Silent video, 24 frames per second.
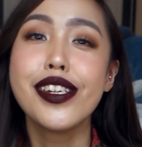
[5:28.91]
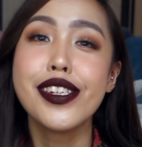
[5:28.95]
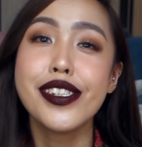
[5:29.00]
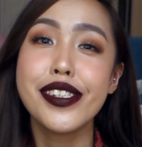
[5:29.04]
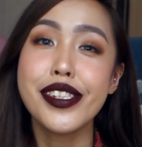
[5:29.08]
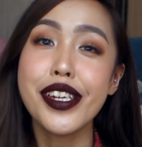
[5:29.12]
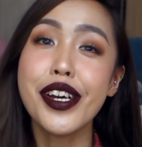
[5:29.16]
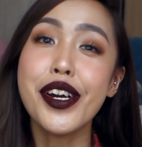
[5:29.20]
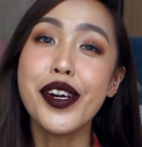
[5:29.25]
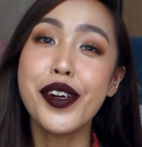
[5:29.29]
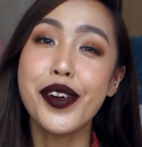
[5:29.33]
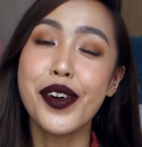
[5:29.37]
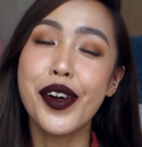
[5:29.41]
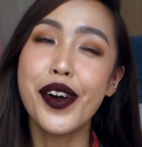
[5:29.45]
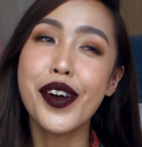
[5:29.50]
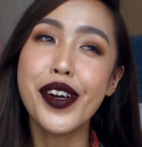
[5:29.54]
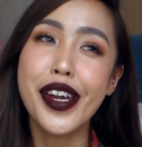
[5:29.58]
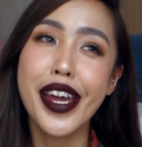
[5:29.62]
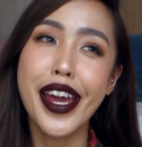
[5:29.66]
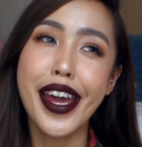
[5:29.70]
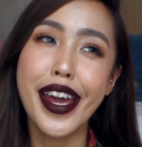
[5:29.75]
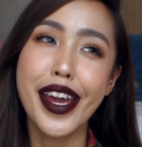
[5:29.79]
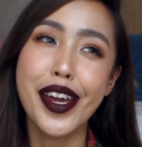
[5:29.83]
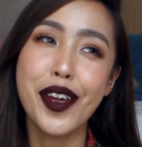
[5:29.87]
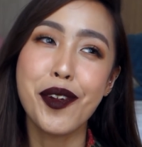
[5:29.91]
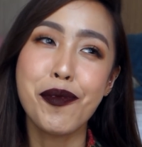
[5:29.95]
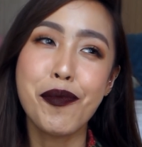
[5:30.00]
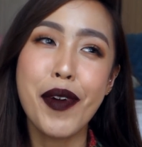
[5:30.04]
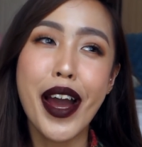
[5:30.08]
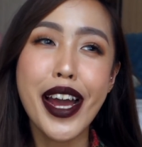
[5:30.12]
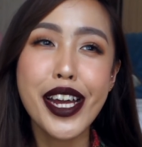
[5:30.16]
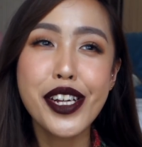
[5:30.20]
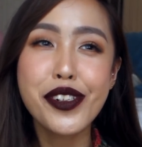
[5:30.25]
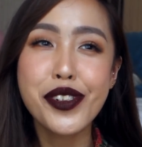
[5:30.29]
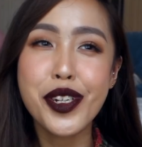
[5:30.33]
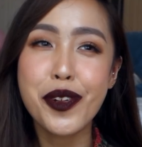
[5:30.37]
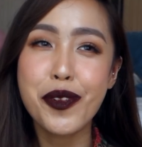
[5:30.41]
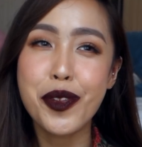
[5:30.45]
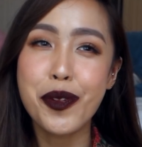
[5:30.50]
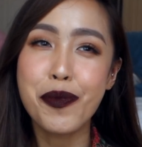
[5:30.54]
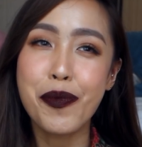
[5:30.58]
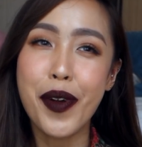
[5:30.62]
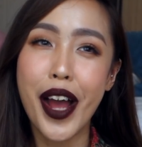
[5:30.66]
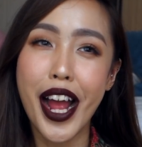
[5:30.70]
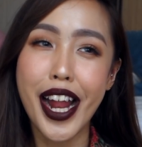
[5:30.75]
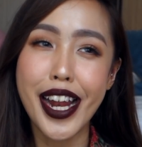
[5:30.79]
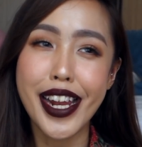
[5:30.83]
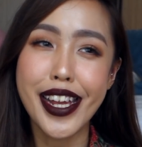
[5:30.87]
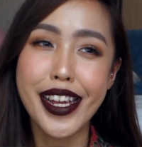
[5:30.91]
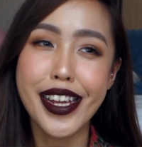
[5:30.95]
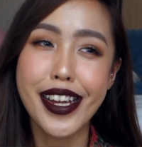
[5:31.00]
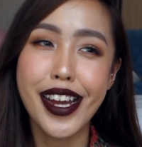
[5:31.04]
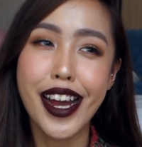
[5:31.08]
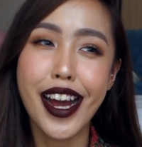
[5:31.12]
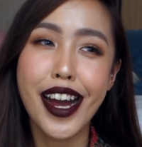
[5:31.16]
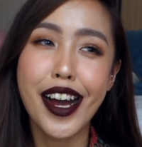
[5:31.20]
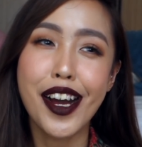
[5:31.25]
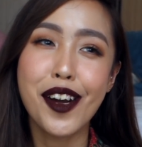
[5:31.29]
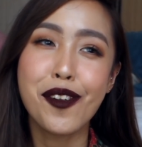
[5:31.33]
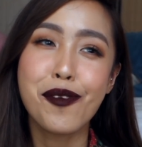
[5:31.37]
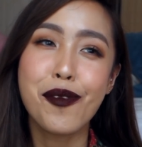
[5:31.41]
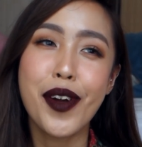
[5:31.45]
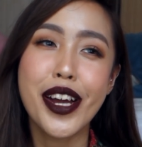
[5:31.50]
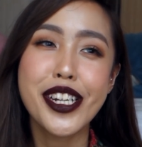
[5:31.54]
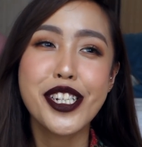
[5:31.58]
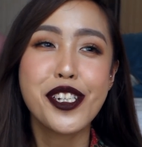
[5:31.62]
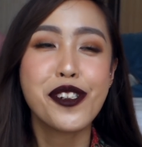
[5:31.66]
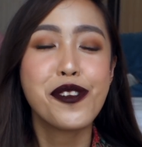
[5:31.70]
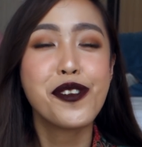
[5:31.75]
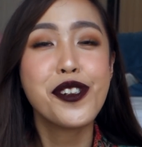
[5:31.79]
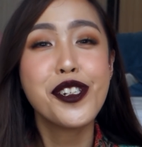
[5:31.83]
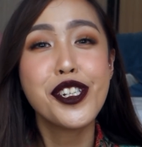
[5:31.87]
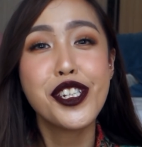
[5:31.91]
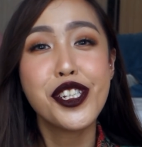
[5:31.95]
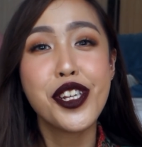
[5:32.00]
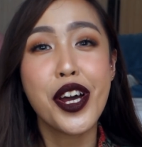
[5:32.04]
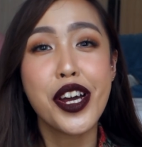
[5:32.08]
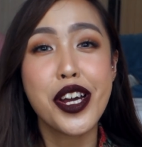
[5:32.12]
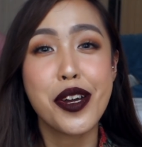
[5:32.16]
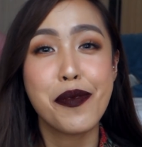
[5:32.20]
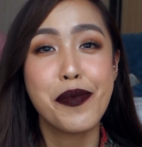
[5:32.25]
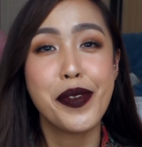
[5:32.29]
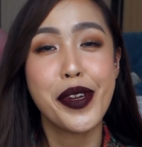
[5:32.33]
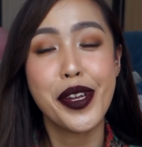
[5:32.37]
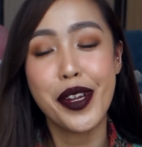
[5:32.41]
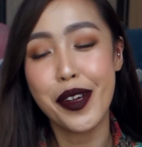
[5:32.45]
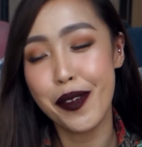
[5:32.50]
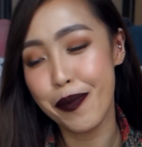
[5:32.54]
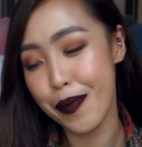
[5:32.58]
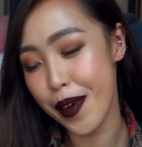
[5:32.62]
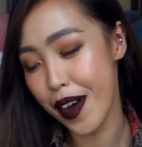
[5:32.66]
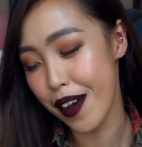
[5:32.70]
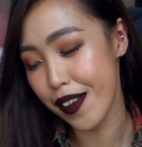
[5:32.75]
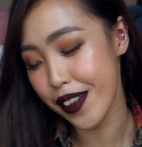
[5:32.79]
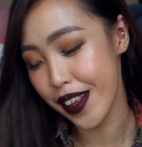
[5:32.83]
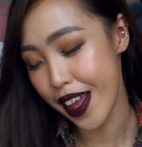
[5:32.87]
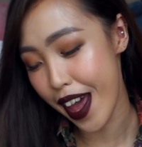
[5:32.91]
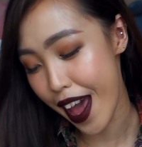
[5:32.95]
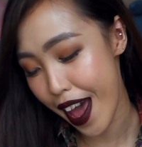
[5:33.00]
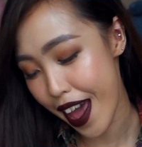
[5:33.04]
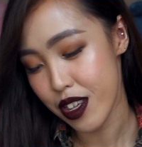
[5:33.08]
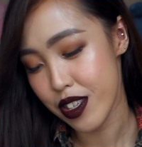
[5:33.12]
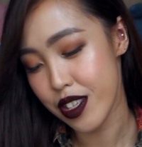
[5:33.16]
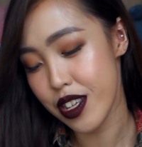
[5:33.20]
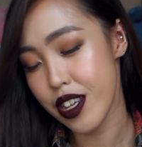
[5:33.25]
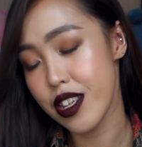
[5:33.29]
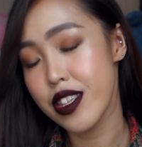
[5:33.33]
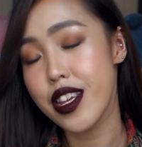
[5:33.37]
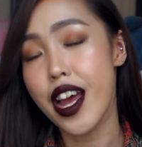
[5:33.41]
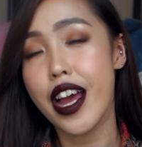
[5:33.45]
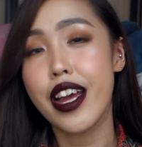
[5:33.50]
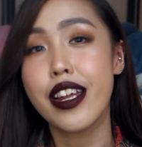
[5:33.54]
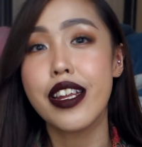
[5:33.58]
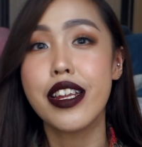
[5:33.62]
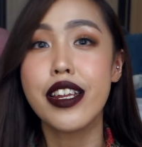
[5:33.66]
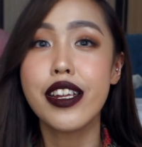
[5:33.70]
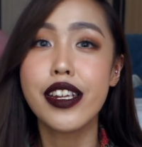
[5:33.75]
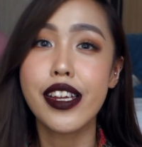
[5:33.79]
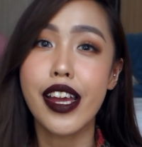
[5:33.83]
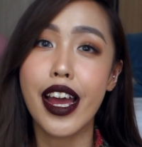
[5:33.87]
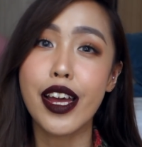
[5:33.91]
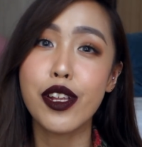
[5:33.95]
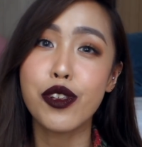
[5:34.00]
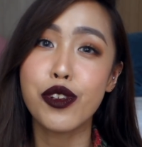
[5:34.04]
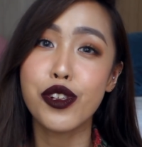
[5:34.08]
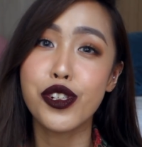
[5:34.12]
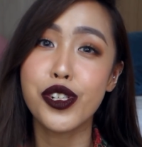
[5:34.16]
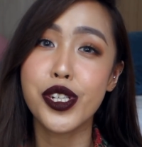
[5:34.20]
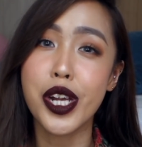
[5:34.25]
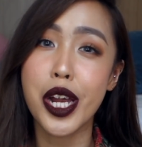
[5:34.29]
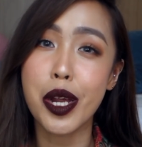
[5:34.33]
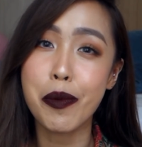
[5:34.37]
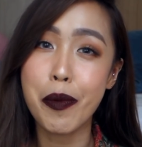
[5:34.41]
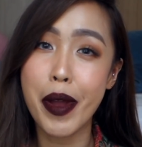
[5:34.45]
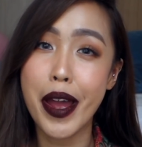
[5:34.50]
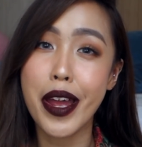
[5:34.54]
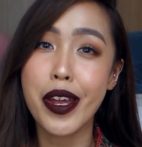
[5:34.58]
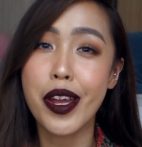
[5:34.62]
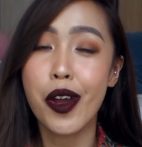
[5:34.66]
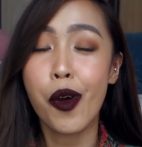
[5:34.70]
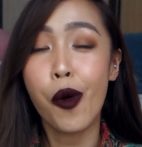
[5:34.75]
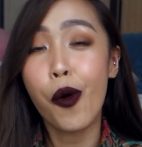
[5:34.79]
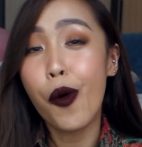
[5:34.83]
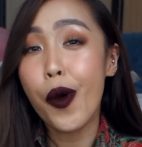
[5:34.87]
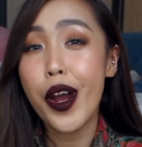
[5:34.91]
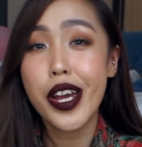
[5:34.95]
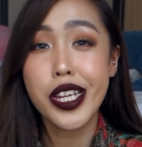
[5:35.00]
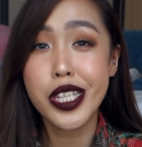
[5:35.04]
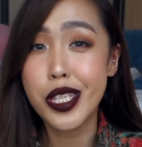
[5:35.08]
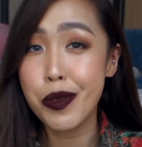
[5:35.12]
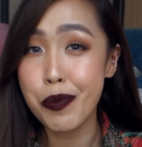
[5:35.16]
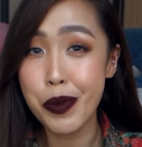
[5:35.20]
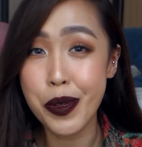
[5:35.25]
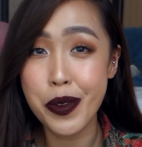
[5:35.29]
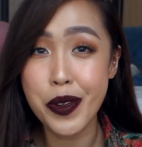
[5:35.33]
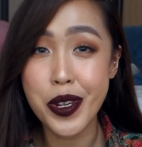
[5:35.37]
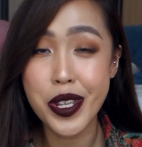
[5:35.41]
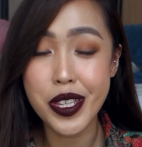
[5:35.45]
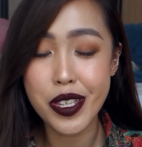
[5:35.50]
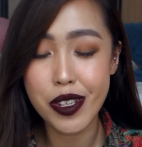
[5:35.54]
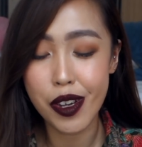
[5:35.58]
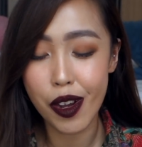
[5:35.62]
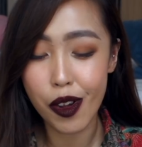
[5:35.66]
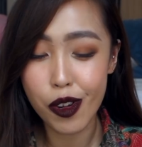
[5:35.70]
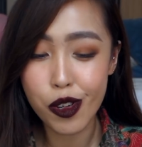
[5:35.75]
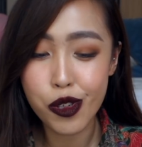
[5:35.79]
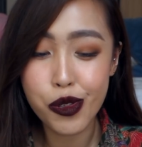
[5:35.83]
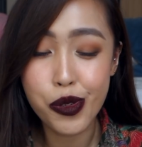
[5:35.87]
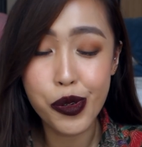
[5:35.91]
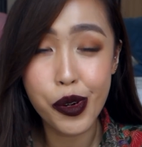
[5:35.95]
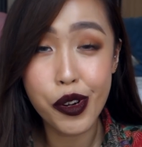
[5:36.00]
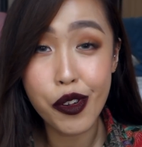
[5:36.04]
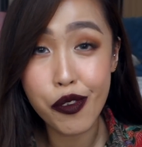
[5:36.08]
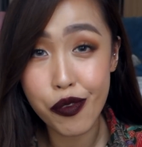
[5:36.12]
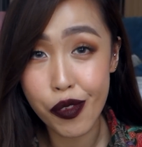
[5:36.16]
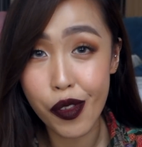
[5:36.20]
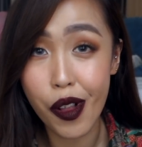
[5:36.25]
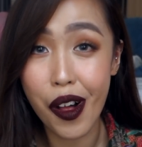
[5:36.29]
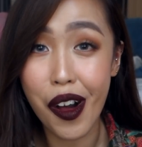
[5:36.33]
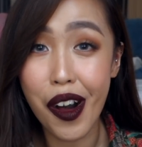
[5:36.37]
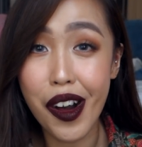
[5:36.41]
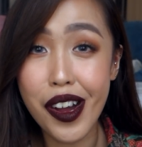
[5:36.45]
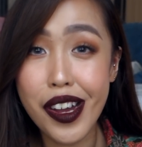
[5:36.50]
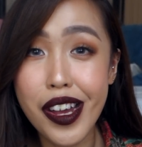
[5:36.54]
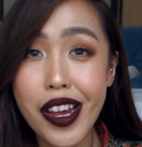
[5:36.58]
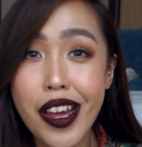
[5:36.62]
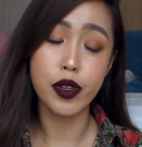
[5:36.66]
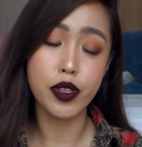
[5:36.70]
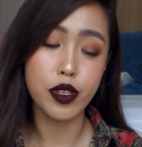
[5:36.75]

So okay, my trip to Bali. I just want to talk a bit about that since I didn't get to share my whole experience through a vlog.